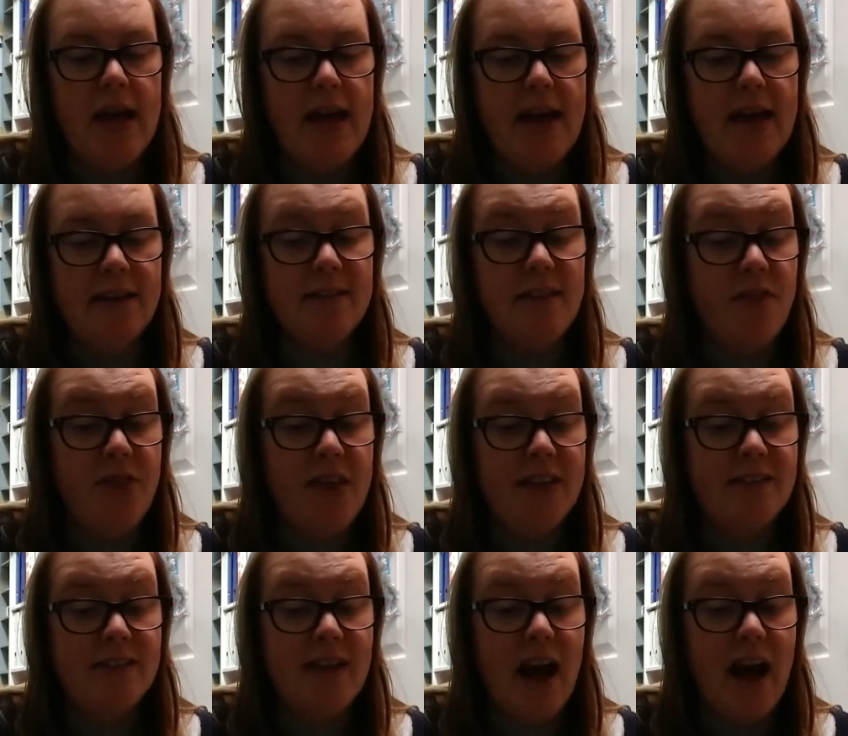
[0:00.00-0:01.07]
Is
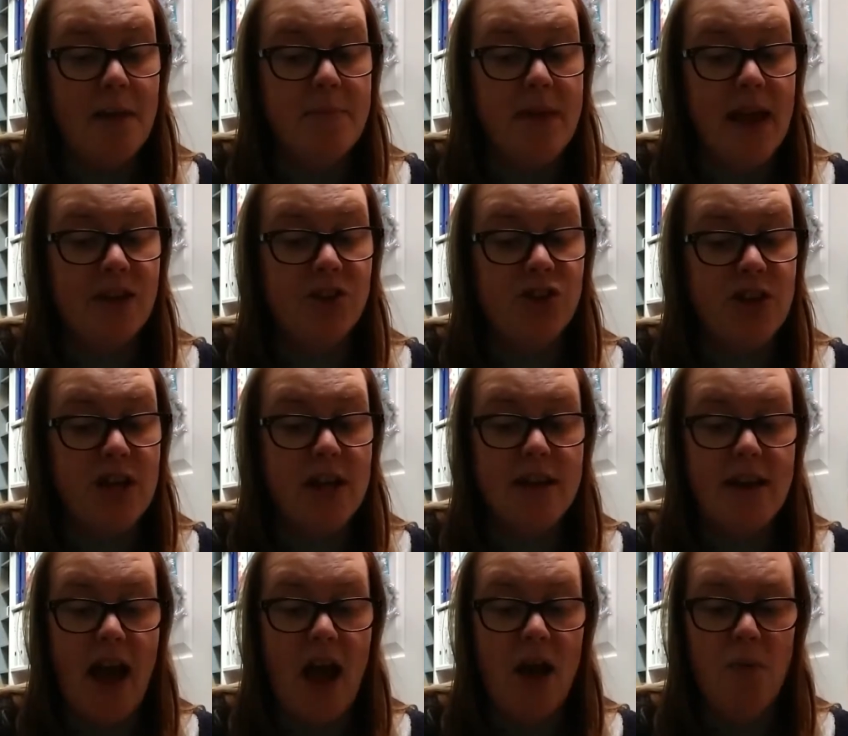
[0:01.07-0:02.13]
this time next year
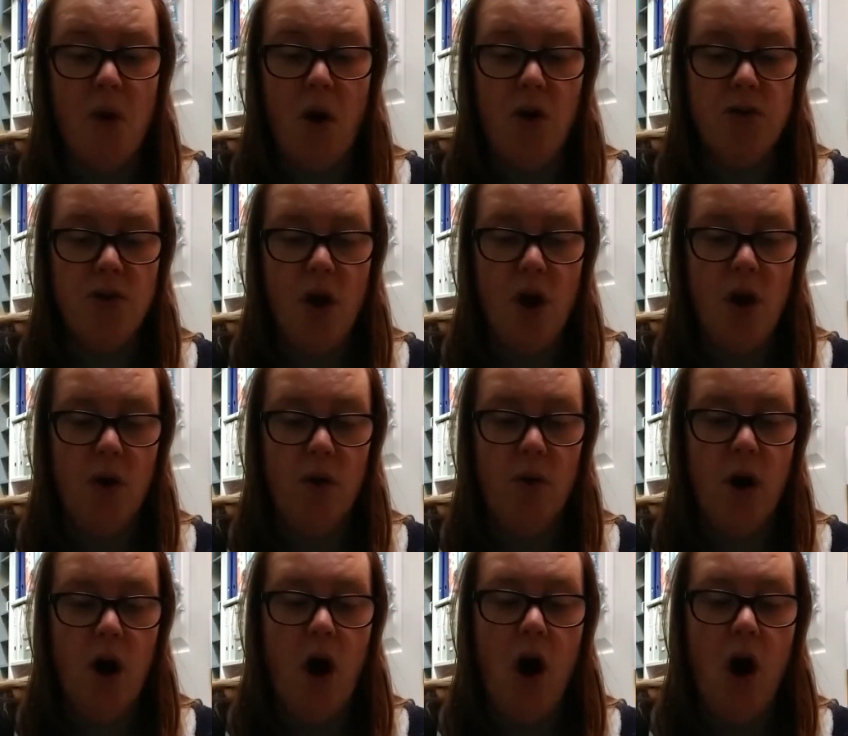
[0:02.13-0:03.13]
now or no?